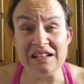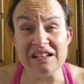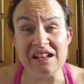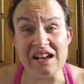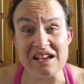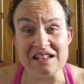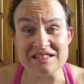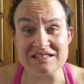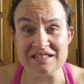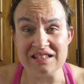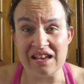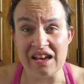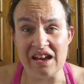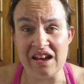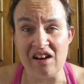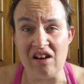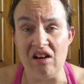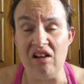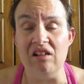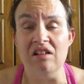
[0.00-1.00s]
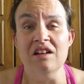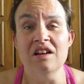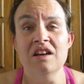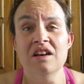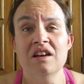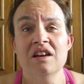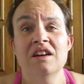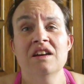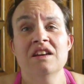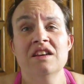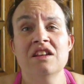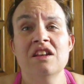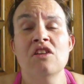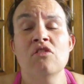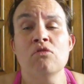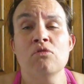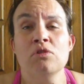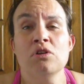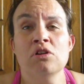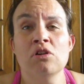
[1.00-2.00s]
nice scale you
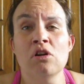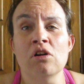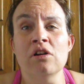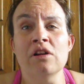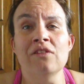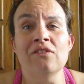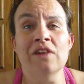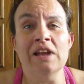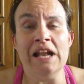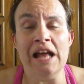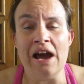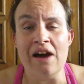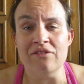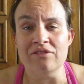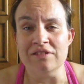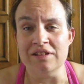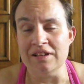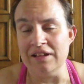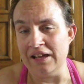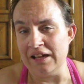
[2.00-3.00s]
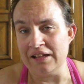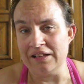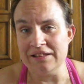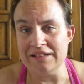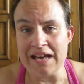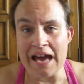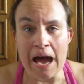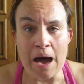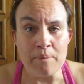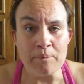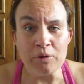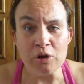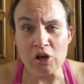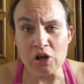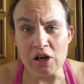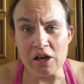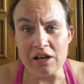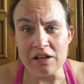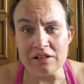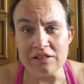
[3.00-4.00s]
know, you don't even have to like tap it
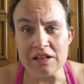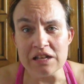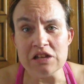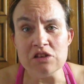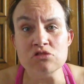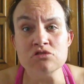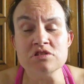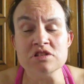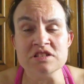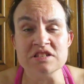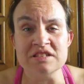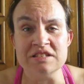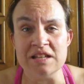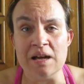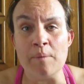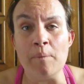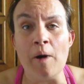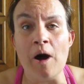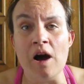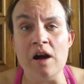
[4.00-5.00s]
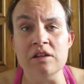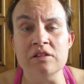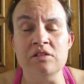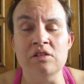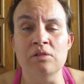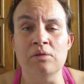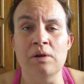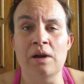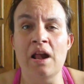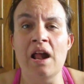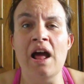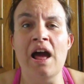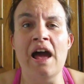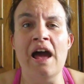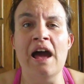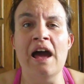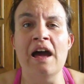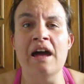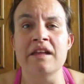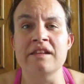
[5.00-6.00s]
or anything. You just step onto it
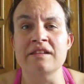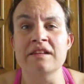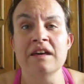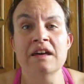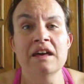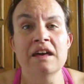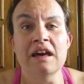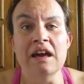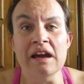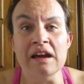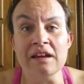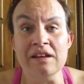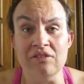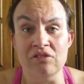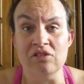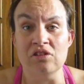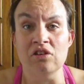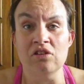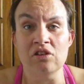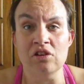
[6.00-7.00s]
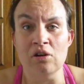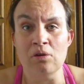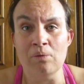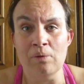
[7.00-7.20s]
and it gives you your